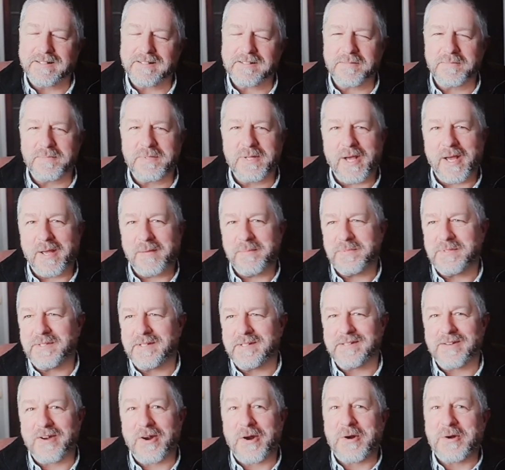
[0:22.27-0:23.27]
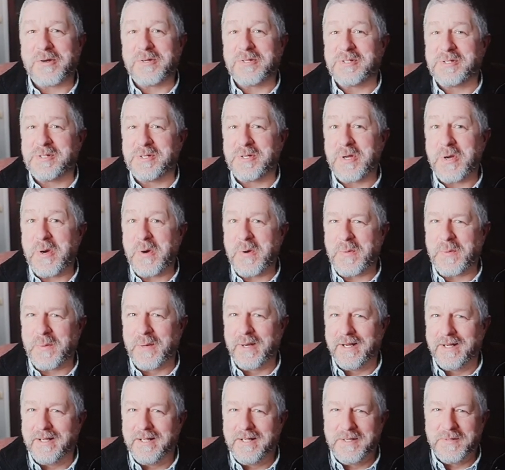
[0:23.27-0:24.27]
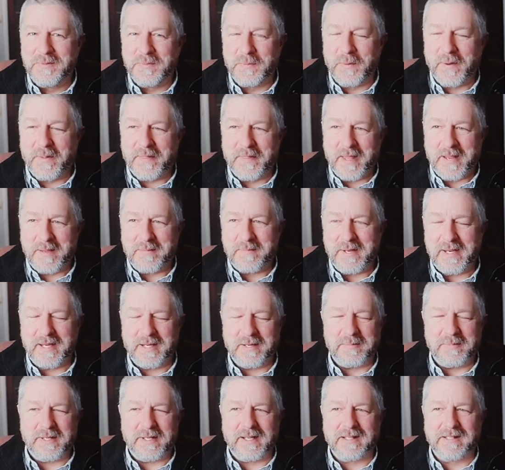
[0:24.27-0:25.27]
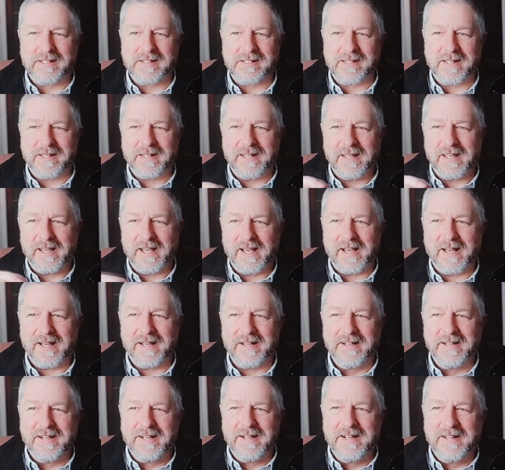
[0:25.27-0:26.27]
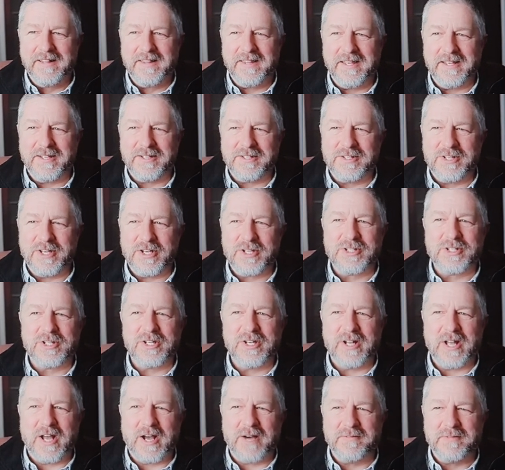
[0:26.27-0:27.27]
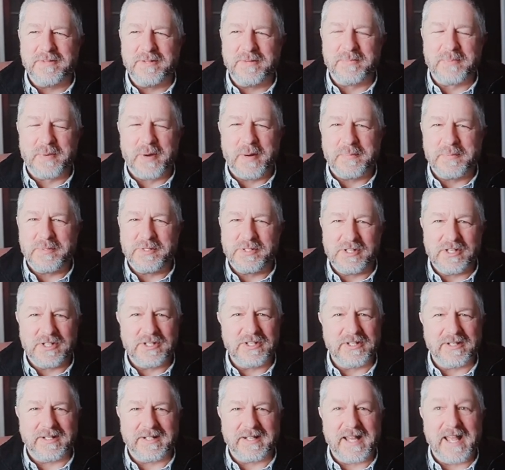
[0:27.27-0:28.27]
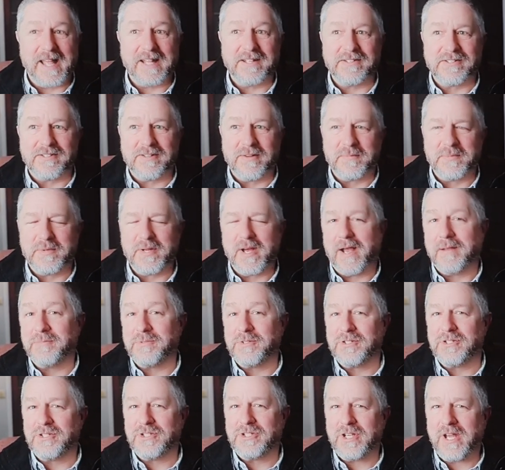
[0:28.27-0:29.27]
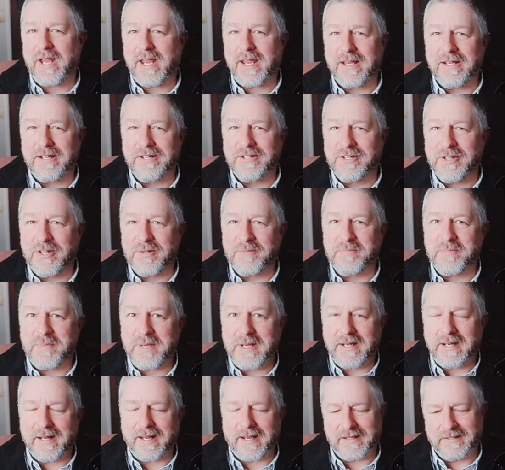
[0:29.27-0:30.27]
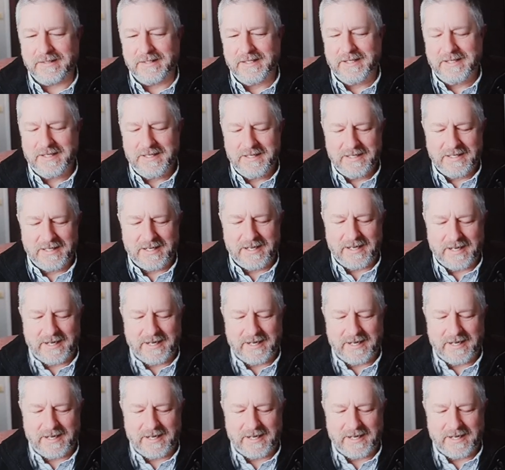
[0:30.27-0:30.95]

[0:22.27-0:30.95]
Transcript: And sometimes it's hard to know what they mean because the addition of the preposition can sometimes change the meaning